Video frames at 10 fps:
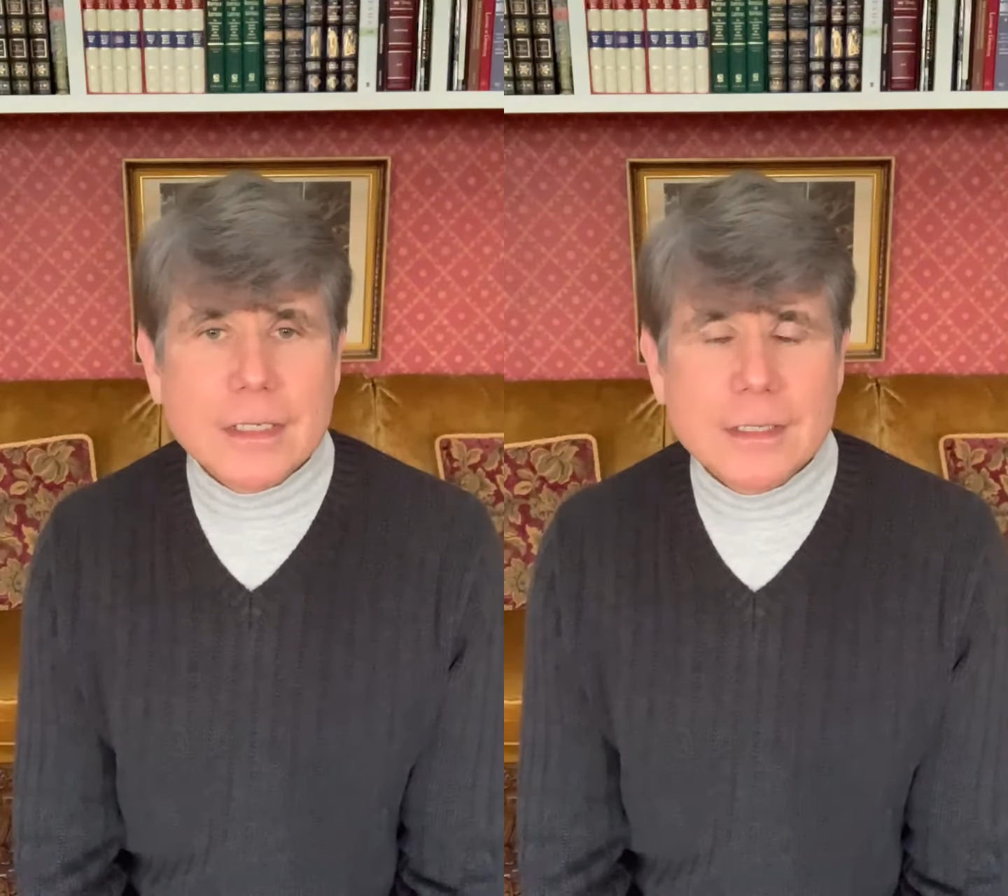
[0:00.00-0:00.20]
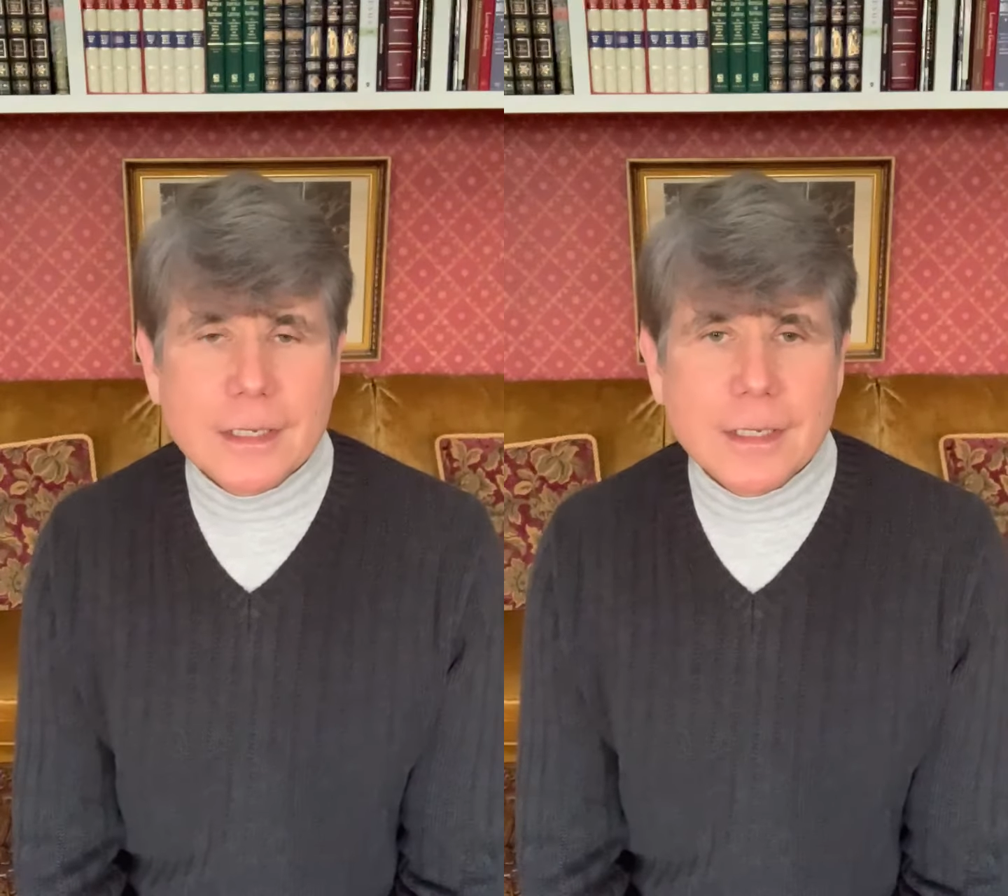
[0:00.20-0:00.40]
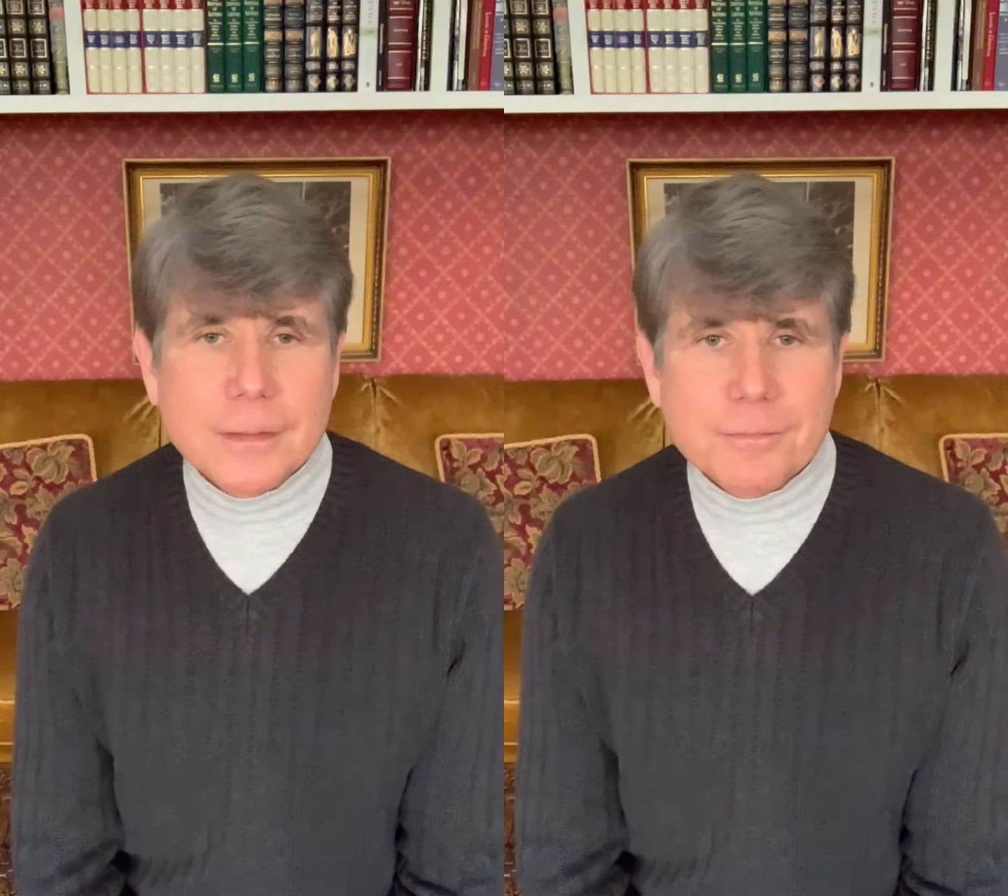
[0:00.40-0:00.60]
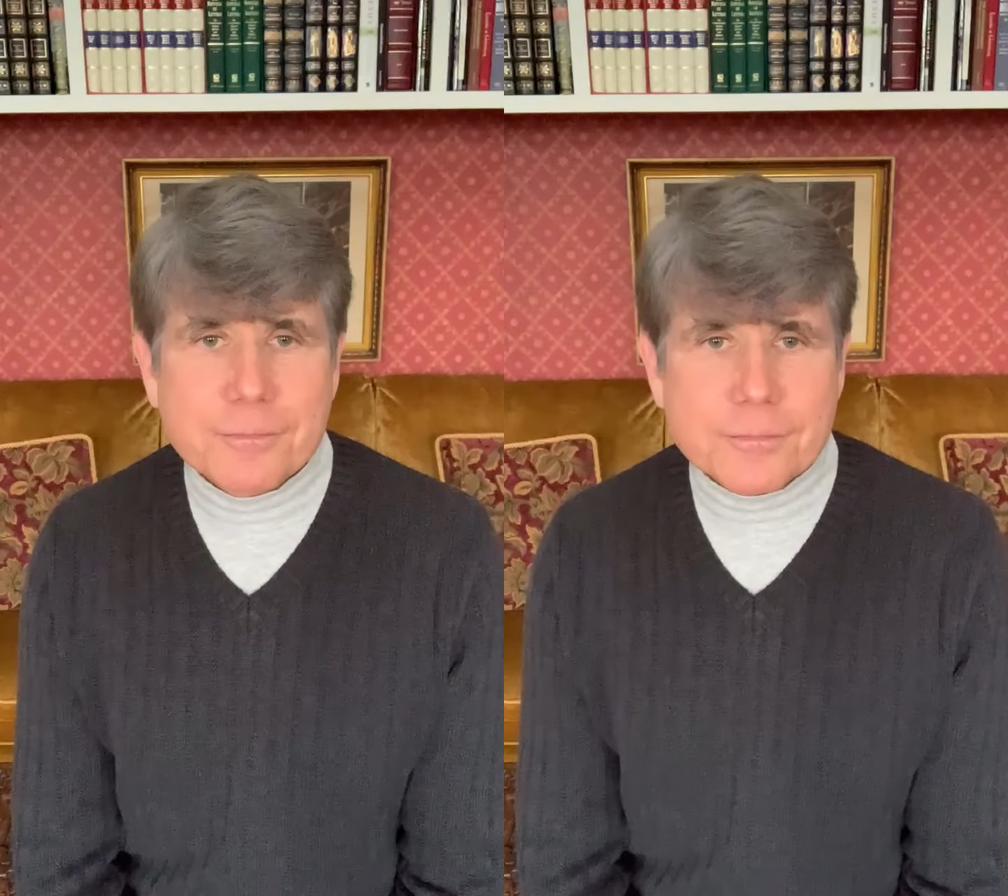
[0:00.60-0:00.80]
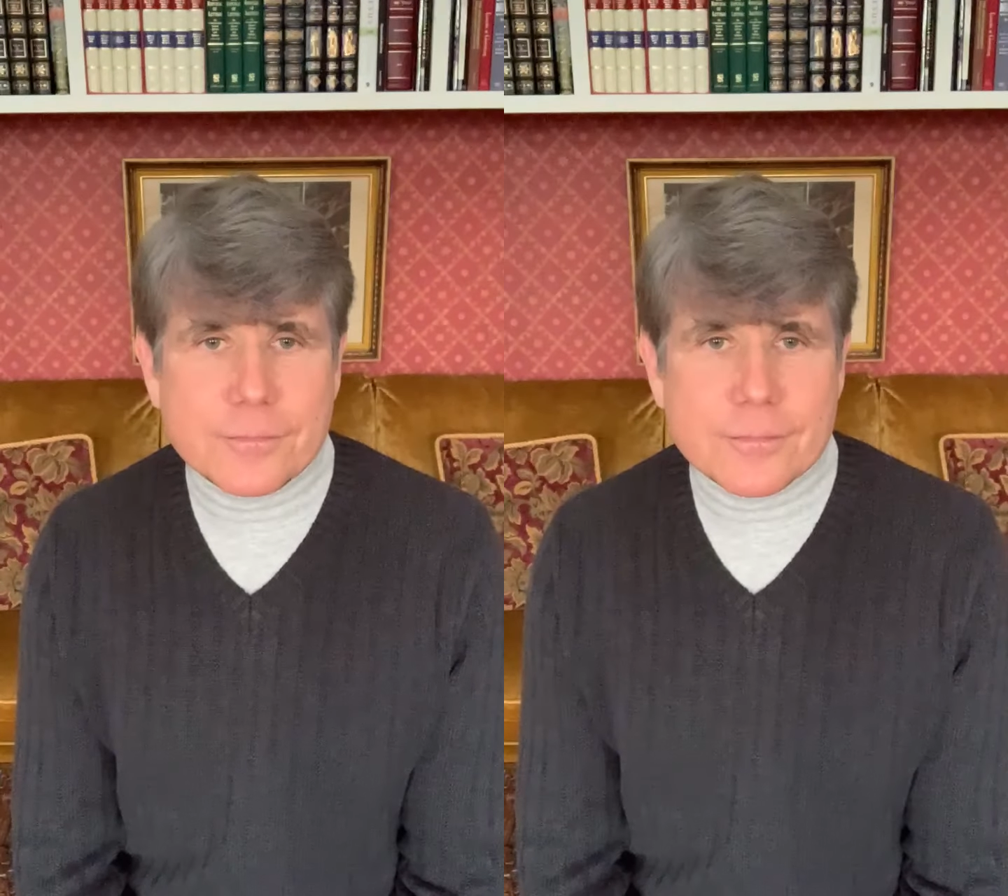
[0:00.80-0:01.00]
Today.
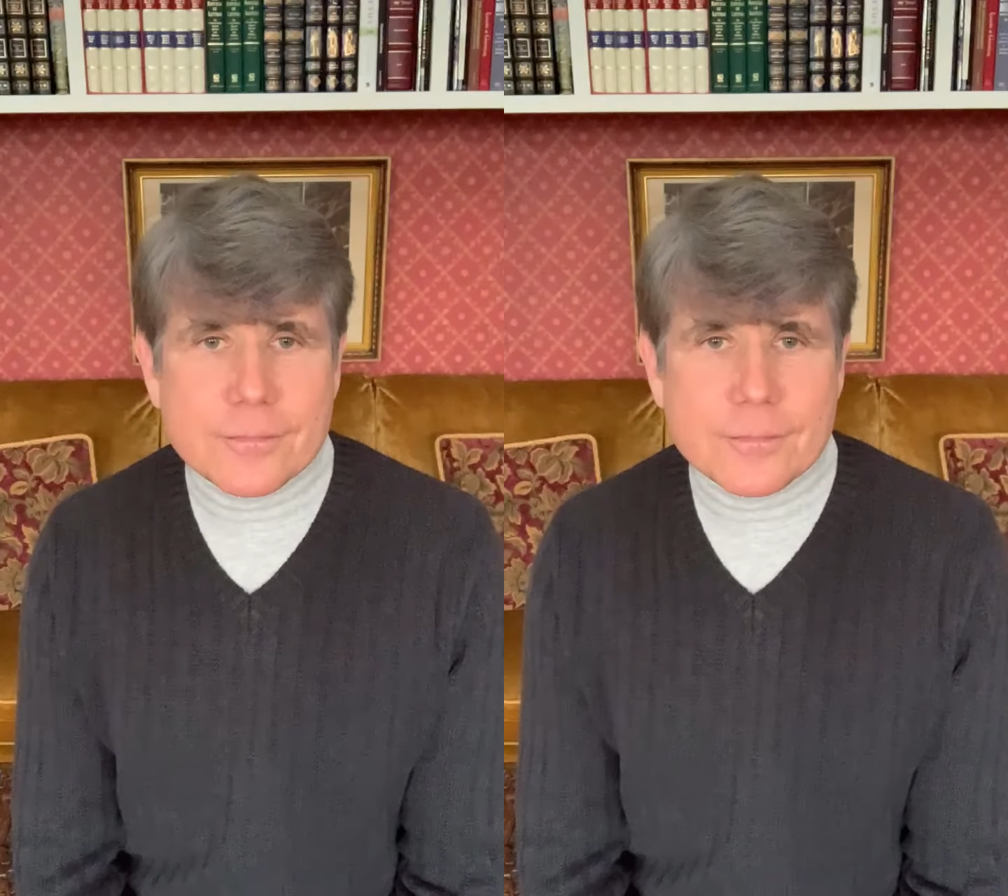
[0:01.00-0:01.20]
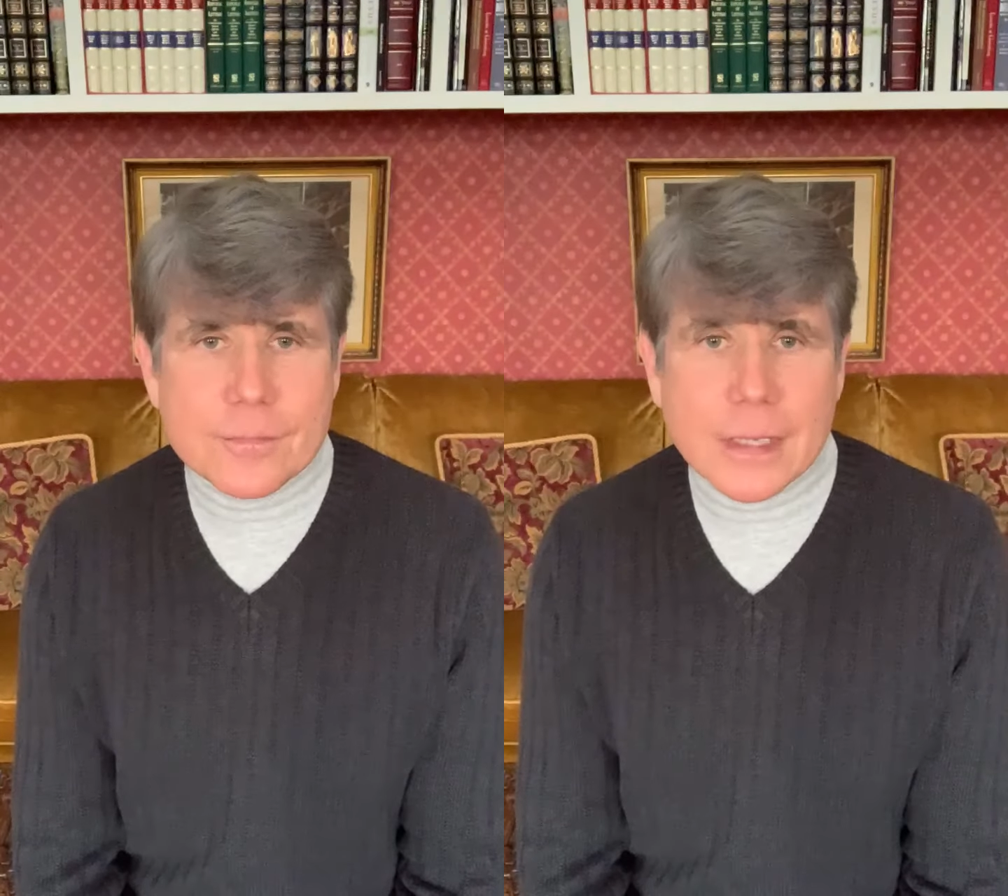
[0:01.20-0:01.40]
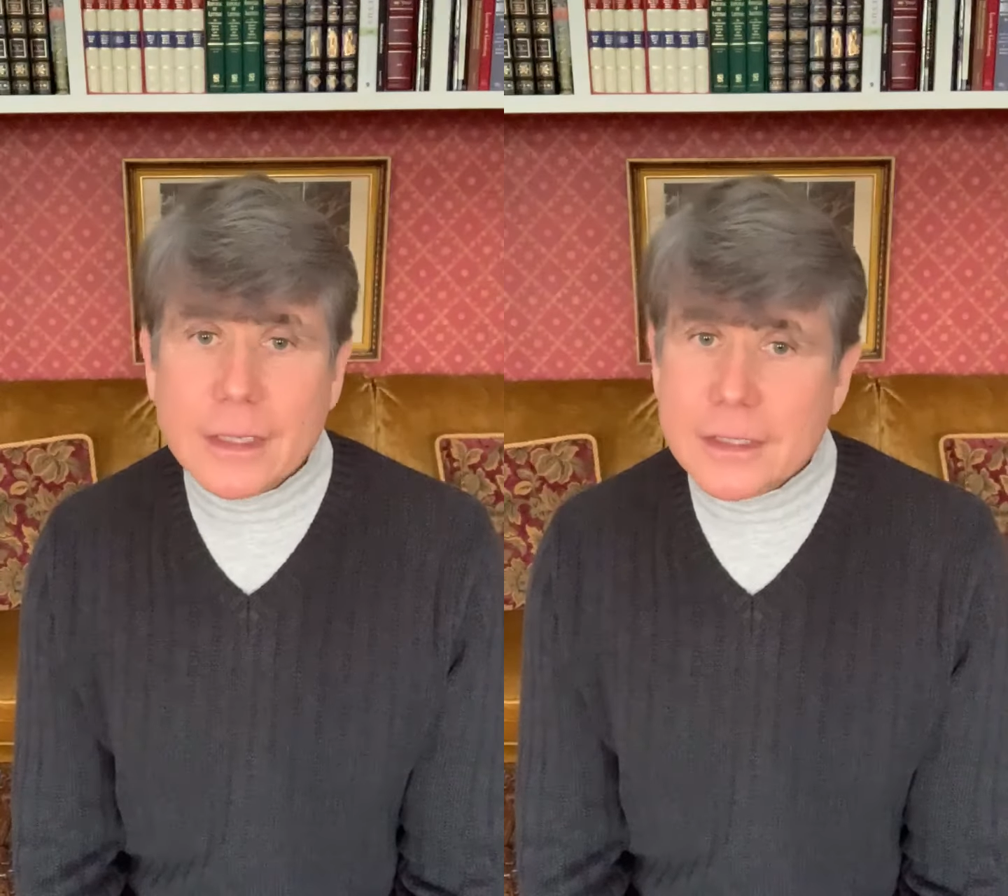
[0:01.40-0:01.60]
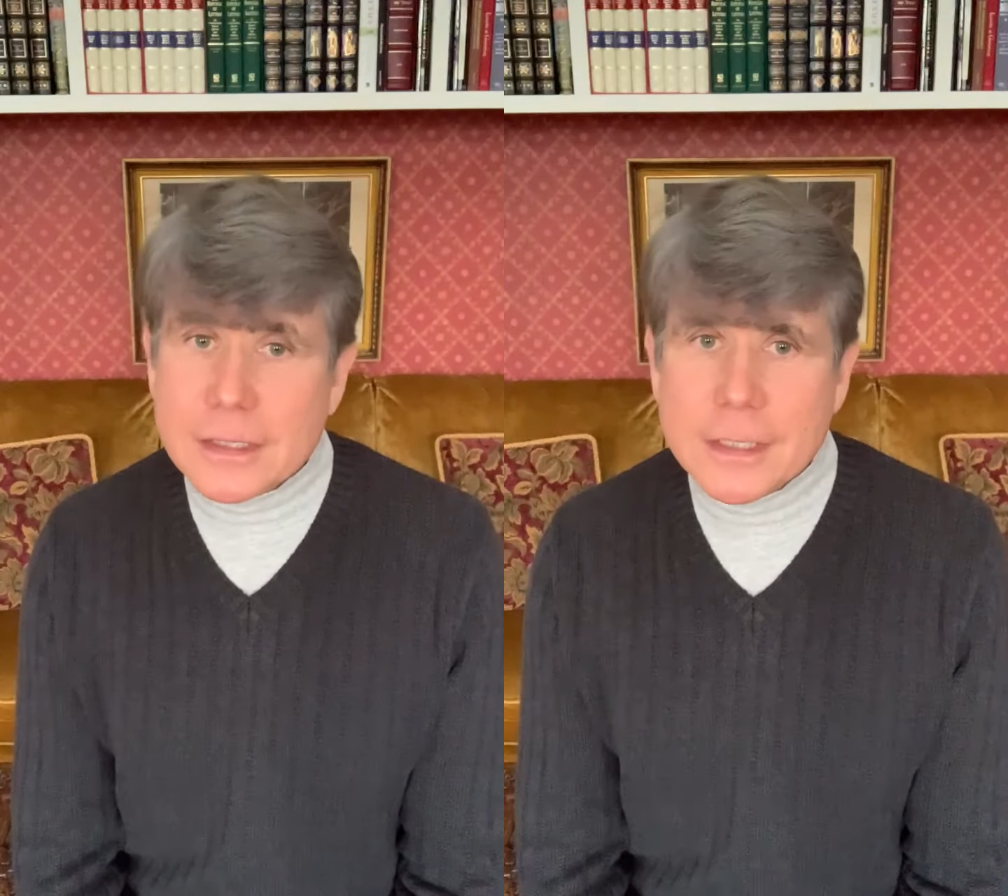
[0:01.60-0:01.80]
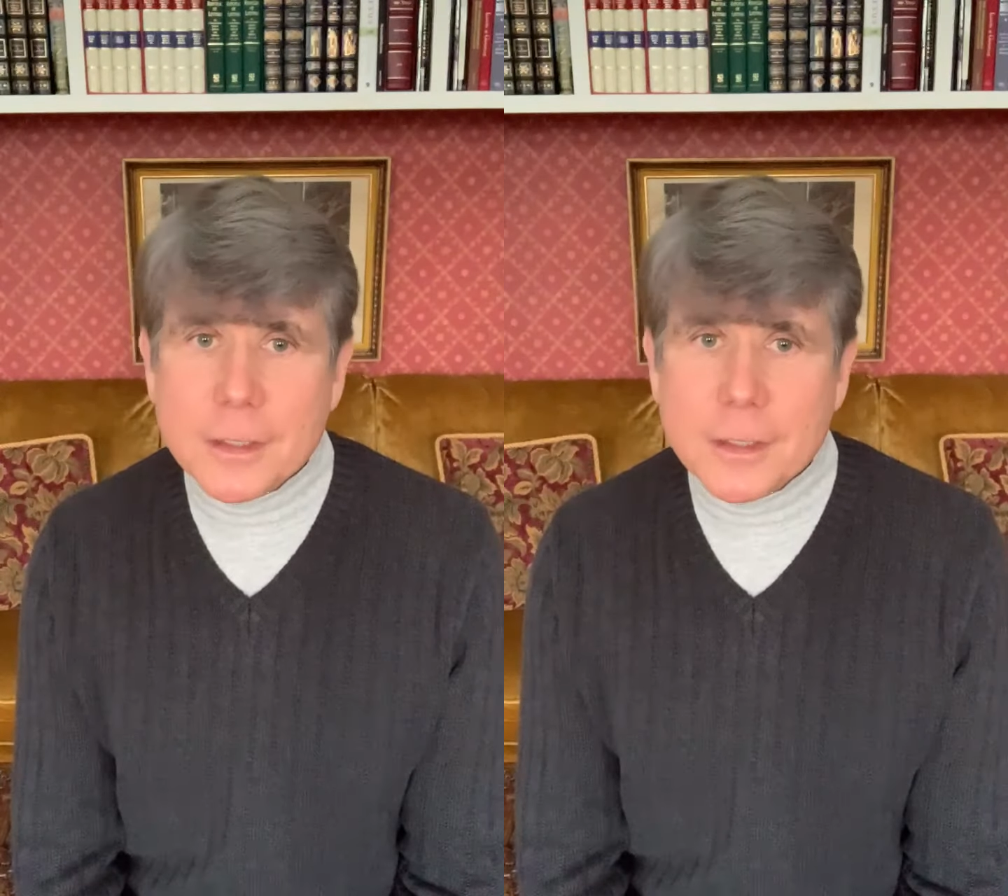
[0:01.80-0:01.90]
See you